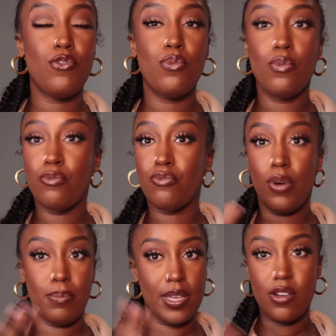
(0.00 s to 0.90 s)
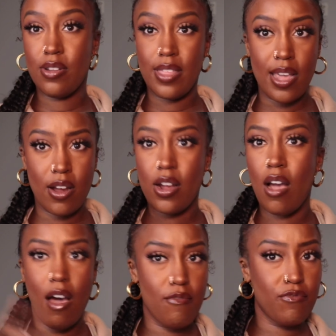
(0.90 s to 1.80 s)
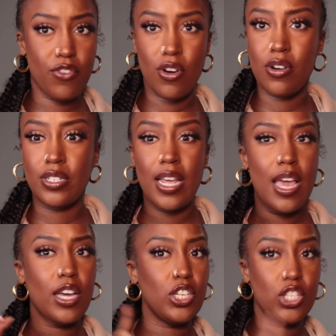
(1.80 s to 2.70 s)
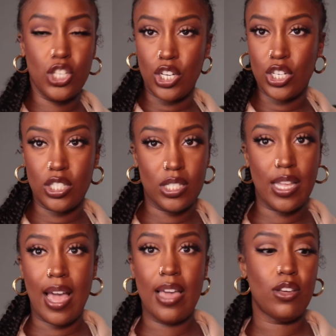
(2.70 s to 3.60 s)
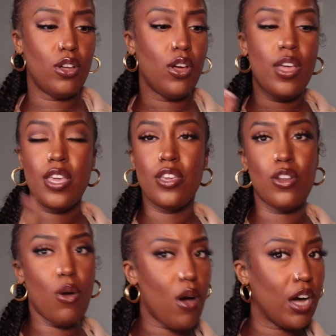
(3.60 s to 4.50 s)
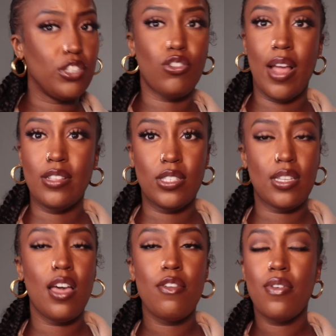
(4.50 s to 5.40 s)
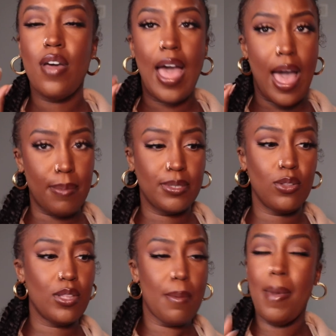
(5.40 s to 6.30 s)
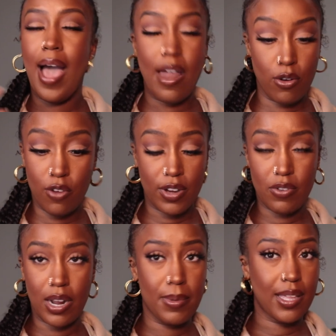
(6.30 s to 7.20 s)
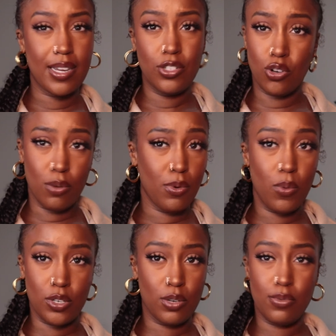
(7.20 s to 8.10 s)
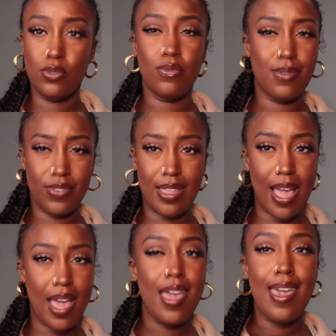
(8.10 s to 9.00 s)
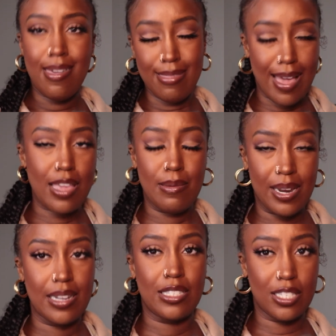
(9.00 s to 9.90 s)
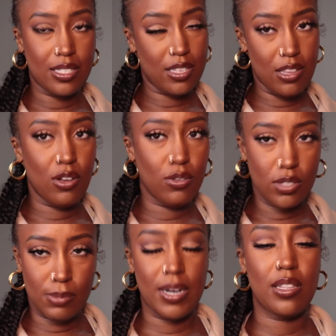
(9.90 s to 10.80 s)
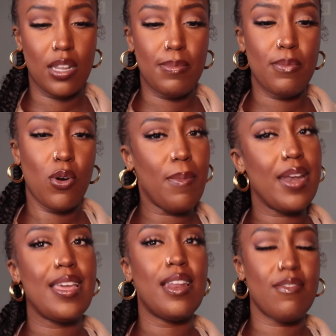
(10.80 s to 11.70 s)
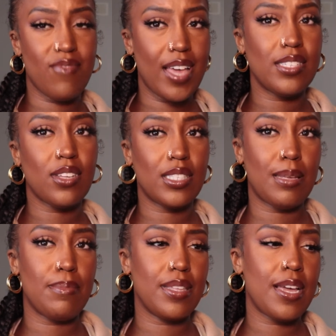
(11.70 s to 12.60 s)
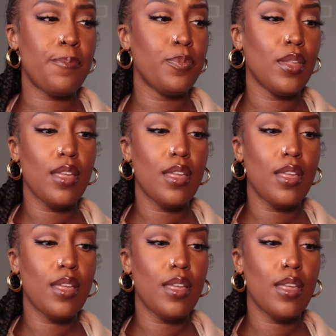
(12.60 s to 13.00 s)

you from here to there, comfort, good style, you know, on trend stuff. Absolutely, but I don't know if I'd recommend like a durable winter boot for that, that you might need to, you know, spend a little bit more money and invest on something.